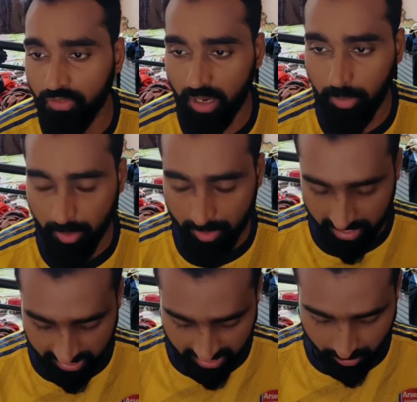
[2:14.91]
Well, Premier
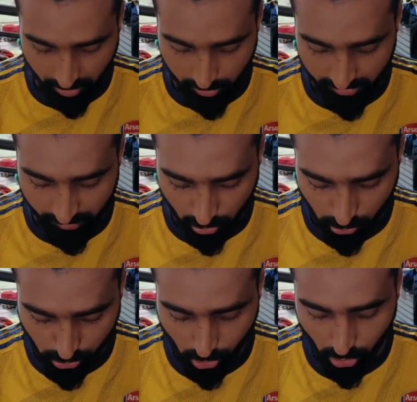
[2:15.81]
League Team of the Week for
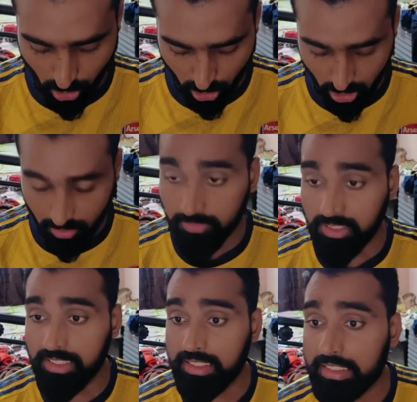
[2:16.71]
WhoScored.com
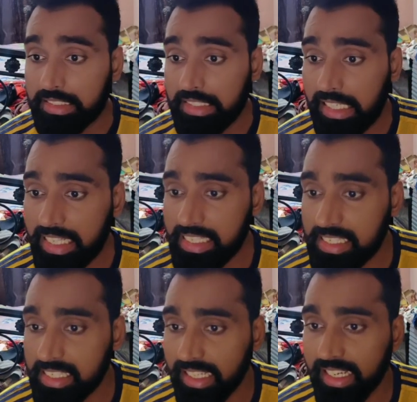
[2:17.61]

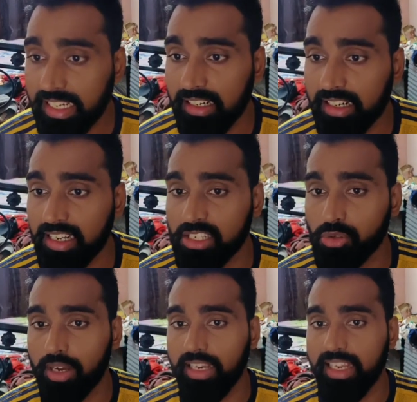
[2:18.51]
is here as well.